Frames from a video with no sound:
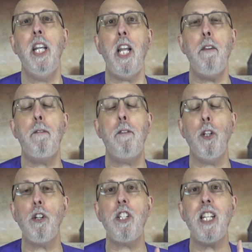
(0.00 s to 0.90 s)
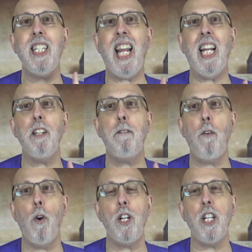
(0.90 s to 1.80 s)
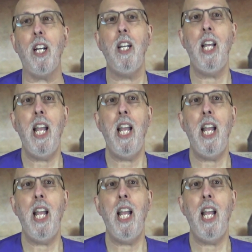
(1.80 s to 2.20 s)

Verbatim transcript: in Fullerton, California,